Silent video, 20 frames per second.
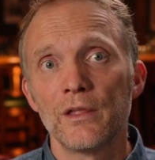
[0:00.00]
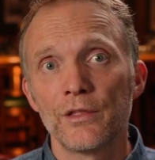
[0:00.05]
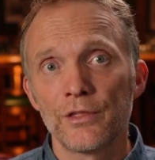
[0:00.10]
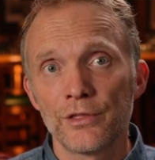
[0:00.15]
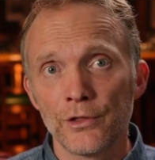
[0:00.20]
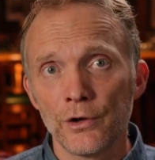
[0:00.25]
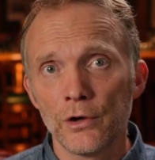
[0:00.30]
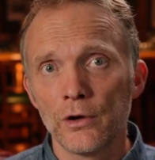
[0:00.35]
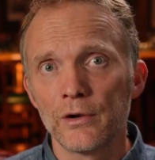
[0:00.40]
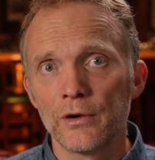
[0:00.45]

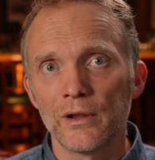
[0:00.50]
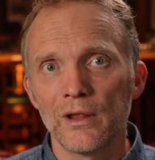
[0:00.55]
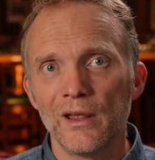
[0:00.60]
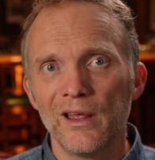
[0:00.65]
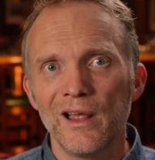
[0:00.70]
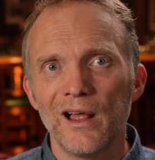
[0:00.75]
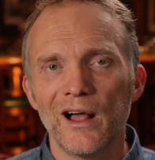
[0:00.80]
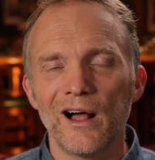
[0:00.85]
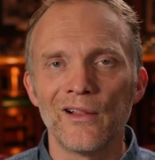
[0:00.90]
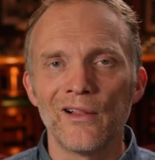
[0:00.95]
Third,
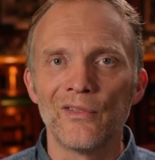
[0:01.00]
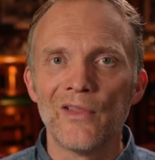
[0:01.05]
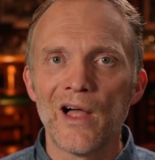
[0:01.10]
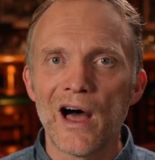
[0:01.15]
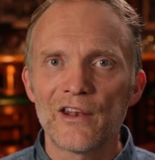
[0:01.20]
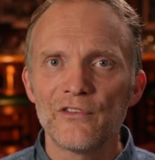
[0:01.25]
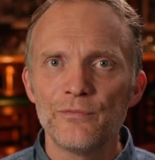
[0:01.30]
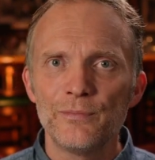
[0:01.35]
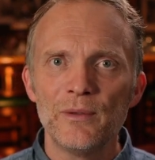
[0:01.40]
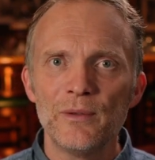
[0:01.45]
a
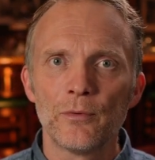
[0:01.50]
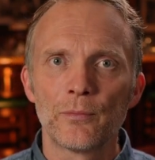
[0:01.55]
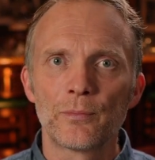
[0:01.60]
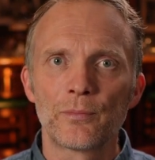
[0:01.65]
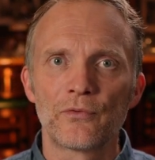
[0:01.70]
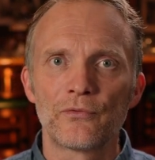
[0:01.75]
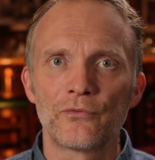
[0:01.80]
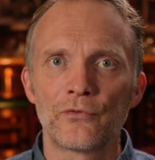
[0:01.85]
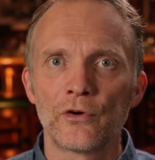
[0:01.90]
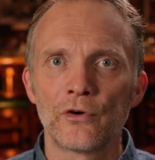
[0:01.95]
lot of people
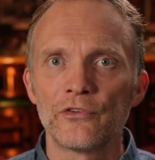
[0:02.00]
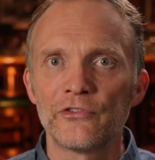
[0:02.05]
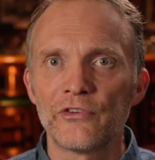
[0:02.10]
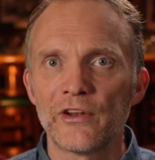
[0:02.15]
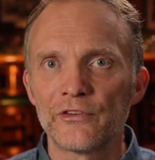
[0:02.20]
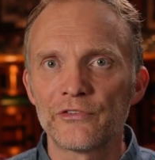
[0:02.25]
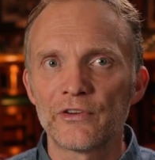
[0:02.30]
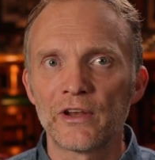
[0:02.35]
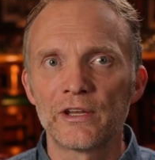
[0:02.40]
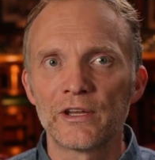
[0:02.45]
prefer
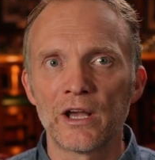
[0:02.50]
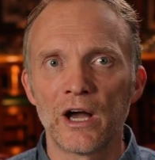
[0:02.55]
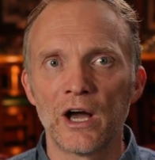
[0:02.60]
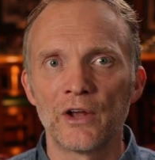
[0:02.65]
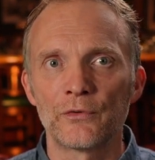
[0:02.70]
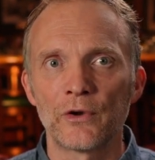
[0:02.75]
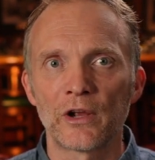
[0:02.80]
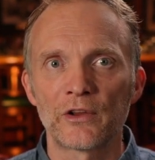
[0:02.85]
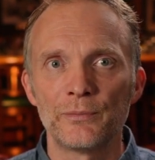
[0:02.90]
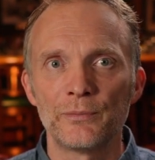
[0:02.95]
set aside
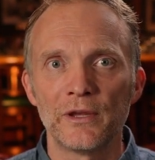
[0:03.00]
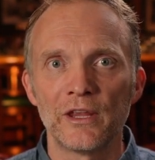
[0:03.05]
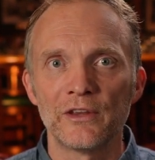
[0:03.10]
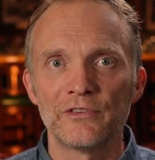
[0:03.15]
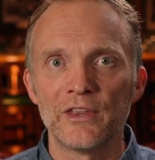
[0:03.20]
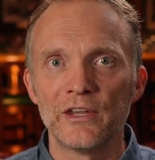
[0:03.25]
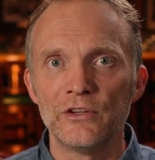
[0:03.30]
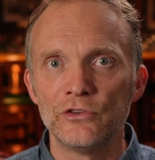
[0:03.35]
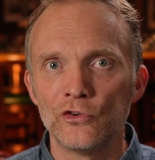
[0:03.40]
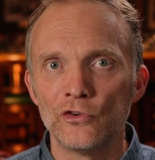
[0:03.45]
contracts
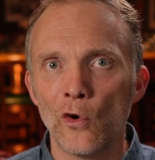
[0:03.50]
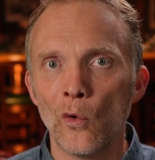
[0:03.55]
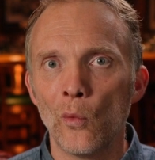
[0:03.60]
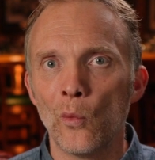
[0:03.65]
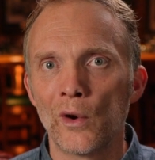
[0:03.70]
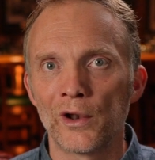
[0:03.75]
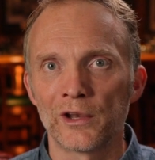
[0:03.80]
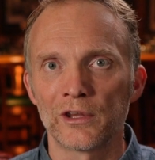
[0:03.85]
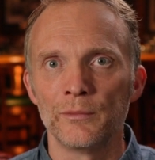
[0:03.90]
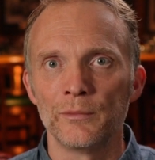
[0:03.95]
because they don't
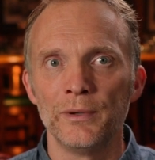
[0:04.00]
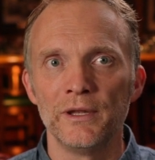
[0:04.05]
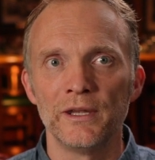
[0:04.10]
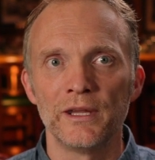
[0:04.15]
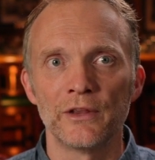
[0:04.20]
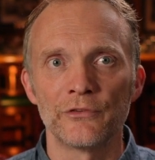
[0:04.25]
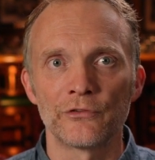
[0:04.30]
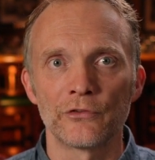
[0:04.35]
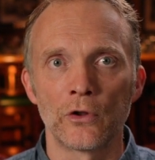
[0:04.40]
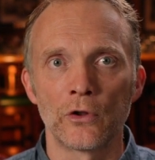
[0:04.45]
want to compete
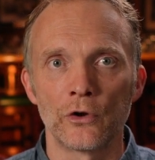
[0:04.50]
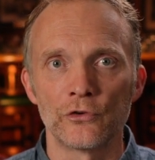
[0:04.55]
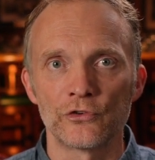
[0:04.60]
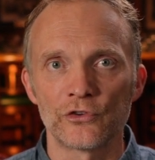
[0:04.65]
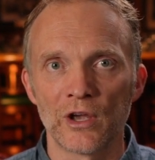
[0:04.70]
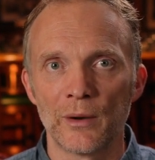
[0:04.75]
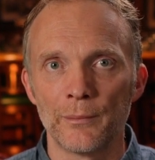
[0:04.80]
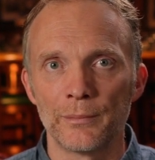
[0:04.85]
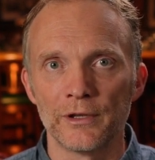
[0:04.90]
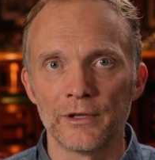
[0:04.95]
against large
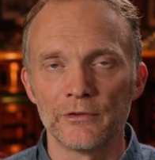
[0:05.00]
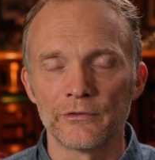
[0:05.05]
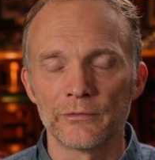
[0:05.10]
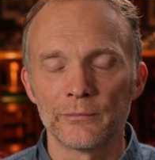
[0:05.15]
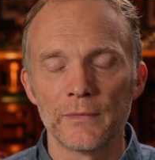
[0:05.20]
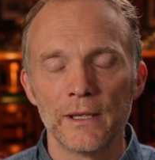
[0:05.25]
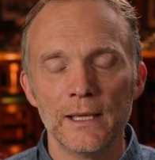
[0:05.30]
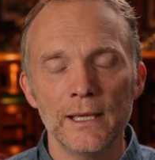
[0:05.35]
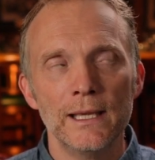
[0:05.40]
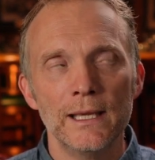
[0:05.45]
companies.
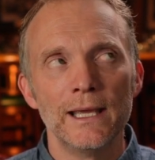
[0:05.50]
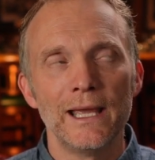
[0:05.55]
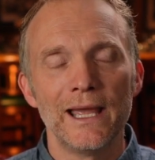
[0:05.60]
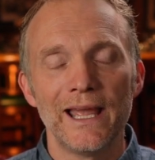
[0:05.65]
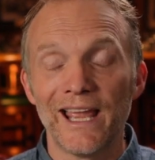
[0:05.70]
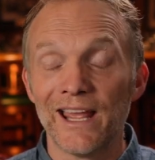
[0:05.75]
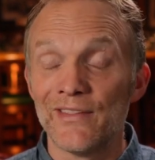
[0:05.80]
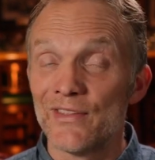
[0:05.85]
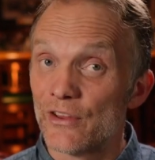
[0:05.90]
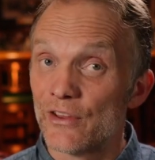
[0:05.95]

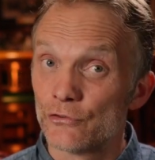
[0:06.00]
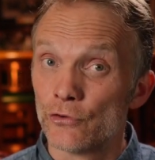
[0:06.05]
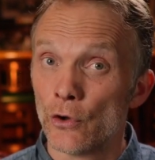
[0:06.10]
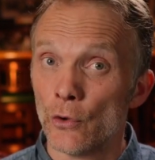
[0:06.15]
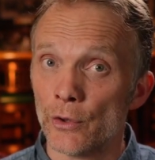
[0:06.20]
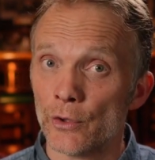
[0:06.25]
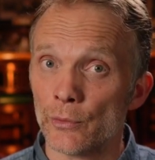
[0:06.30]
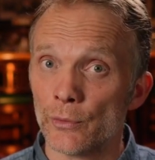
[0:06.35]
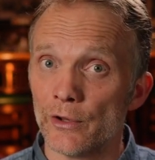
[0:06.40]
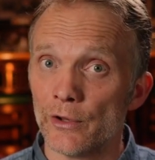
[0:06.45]
And that's
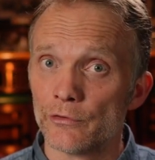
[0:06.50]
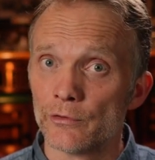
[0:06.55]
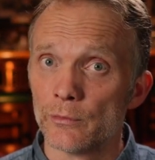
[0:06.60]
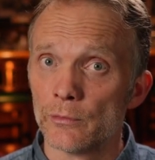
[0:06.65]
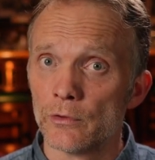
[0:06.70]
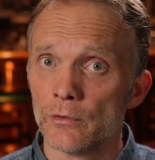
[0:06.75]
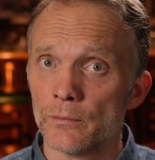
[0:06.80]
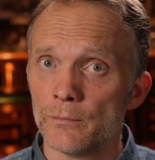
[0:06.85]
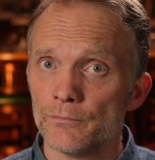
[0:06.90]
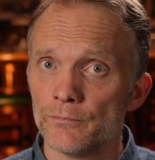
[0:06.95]
totally
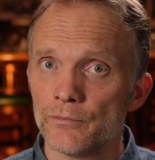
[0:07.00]
reasonable.